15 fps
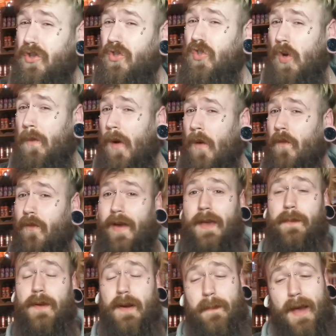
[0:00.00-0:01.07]
to sub-ohm
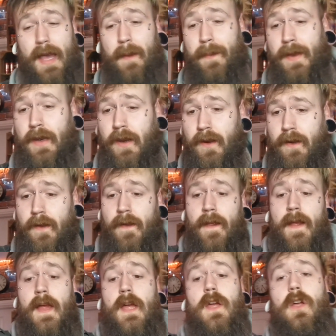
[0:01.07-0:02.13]
vaping, in my opinion.
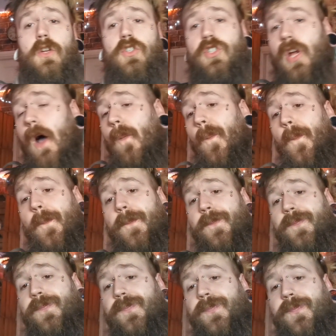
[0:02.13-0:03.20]
So,
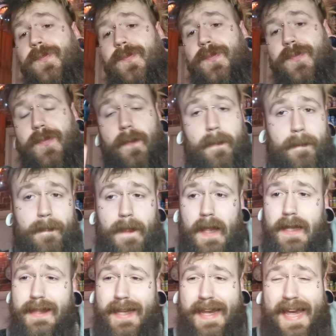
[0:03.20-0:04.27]

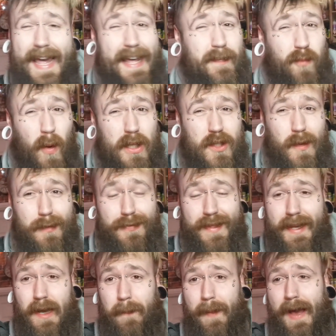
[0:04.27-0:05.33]
the kit, what do I
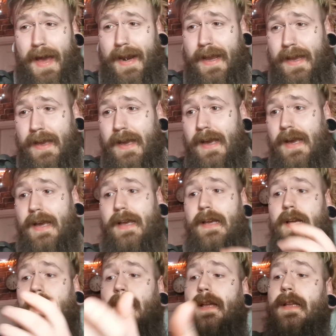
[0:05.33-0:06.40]
think about it?
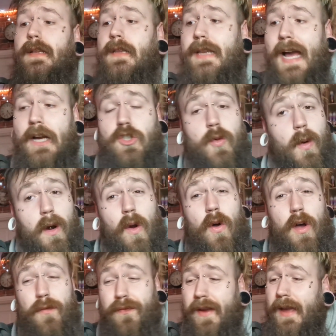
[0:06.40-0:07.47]
The actual
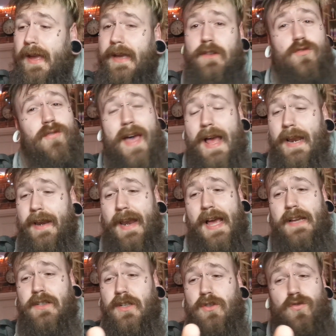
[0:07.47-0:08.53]
look of it is really
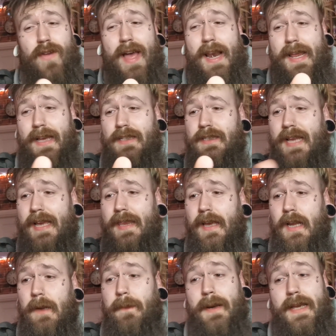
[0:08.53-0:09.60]
nice. It's really
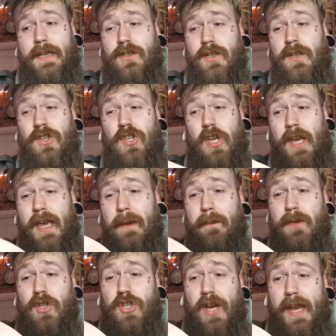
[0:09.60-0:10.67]
aesthetically pleasing. The
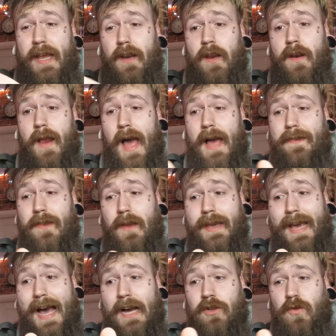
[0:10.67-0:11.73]
machining and
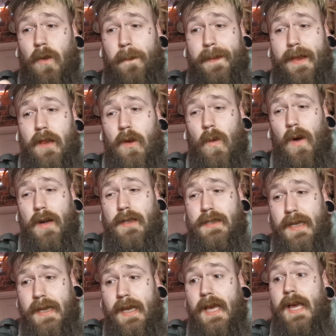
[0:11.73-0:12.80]
the actual build
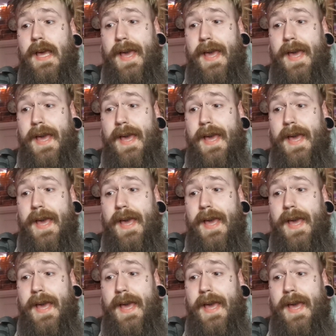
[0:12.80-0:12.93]
quality